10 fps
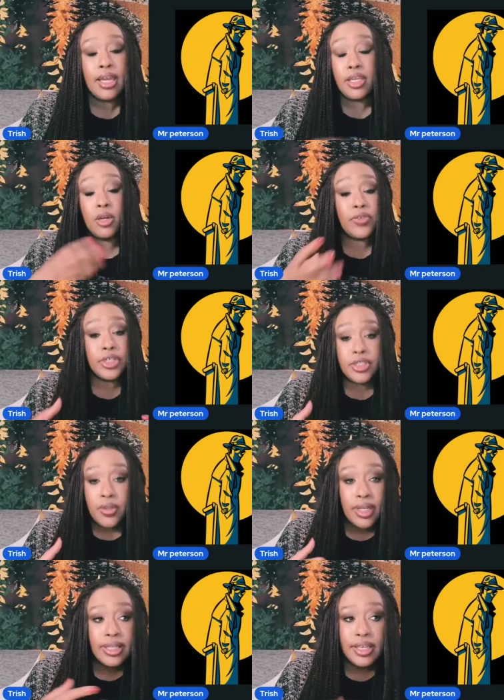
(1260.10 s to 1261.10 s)
you know, if your
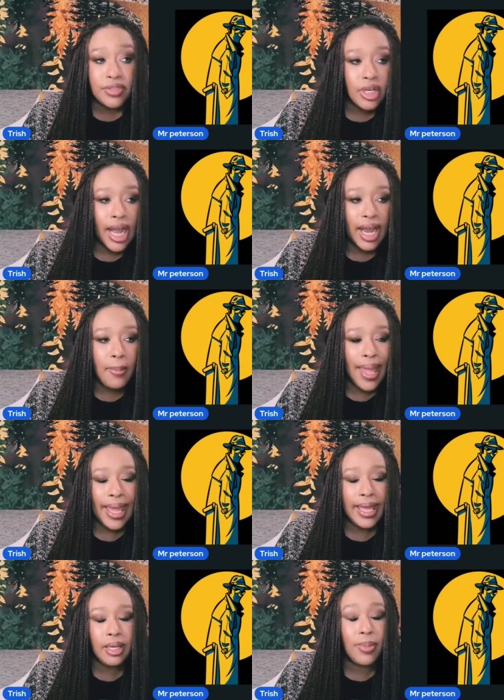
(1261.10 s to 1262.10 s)
student leaves their
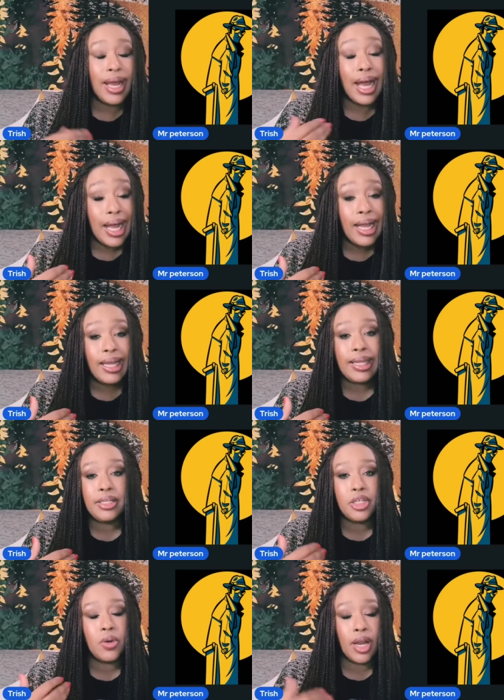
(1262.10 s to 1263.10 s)
iPad behind,
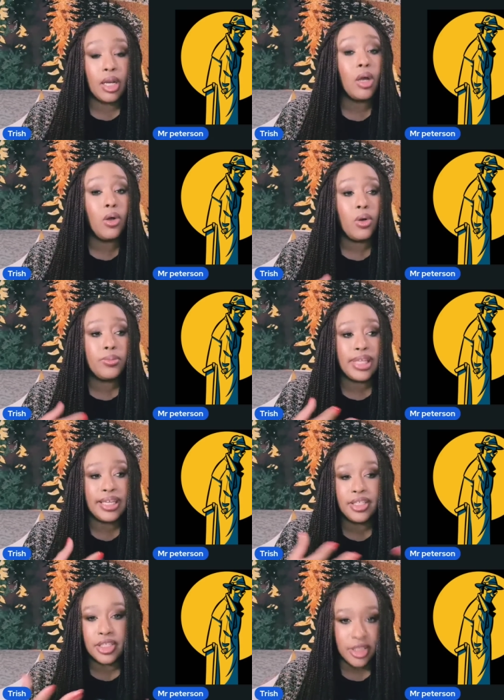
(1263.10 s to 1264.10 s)
you know, or at home, they
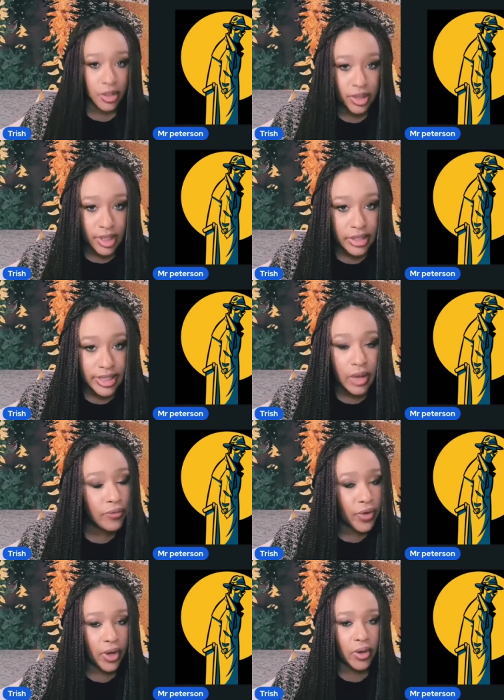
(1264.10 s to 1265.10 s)
can just use their cell
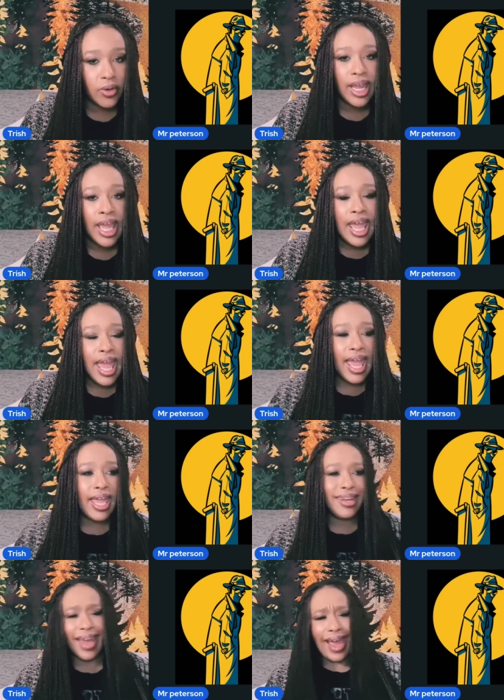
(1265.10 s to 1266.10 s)
phone.
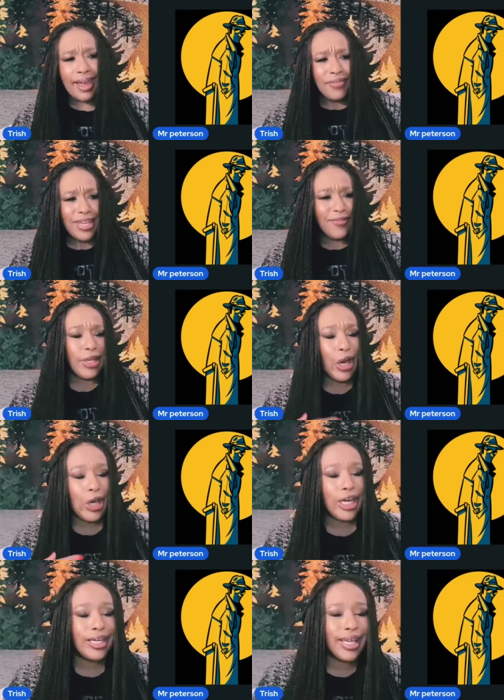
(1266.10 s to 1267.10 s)
And I've even
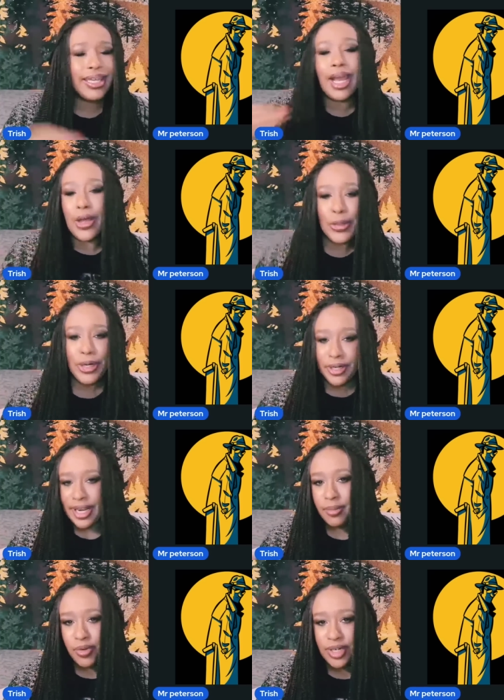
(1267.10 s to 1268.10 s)
heard in other
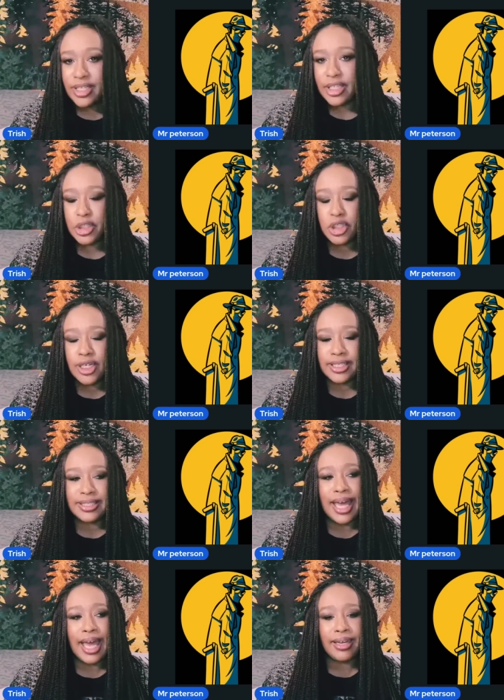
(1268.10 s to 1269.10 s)
neighboring districts
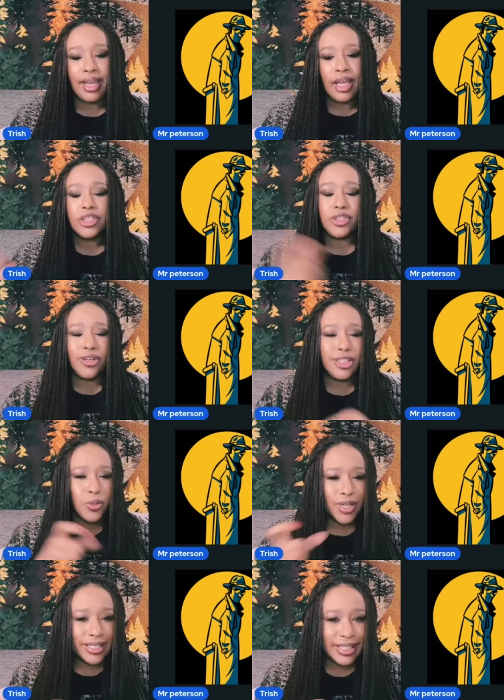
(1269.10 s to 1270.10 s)
that students
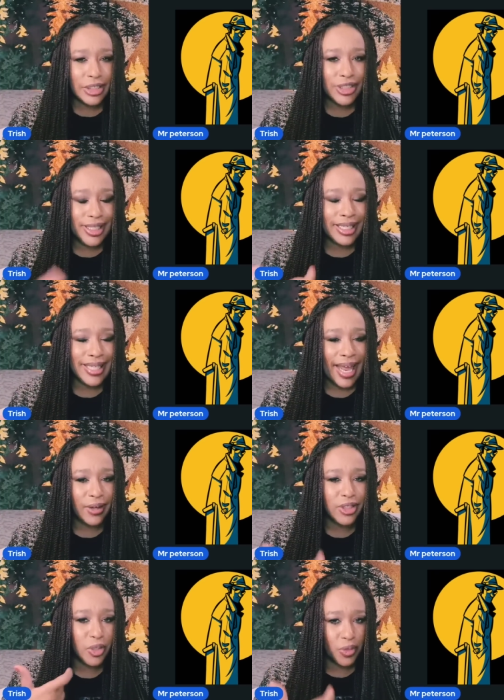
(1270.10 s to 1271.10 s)
were essentially
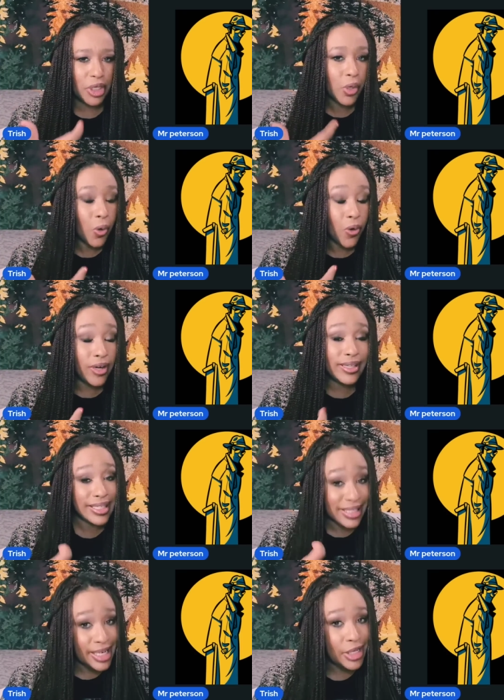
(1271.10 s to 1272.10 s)
allowed to record the
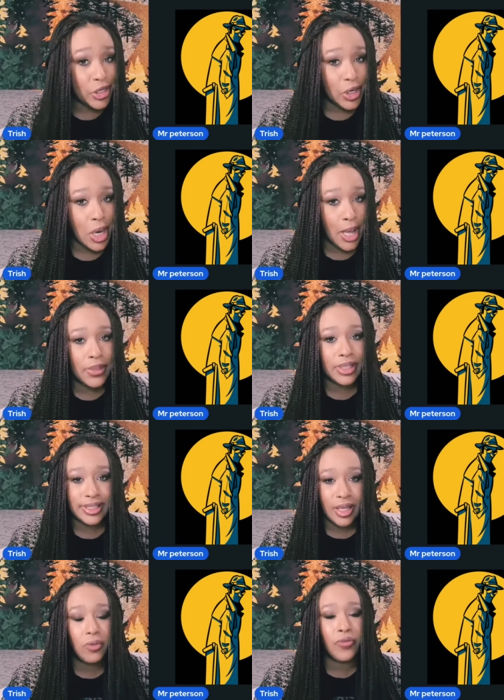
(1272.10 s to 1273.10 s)
teacher on their
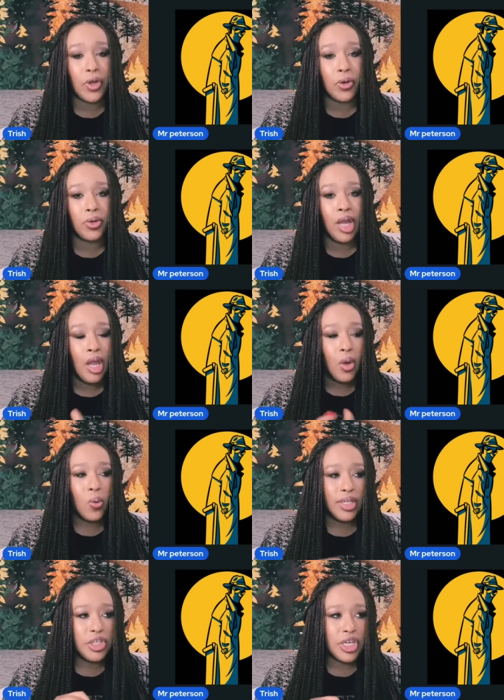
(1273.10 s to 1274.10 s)
cell phone, mm.
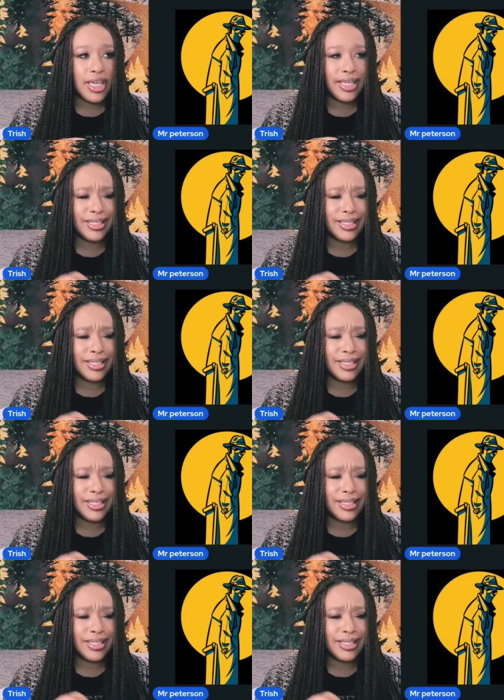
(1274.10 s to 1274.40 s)
which is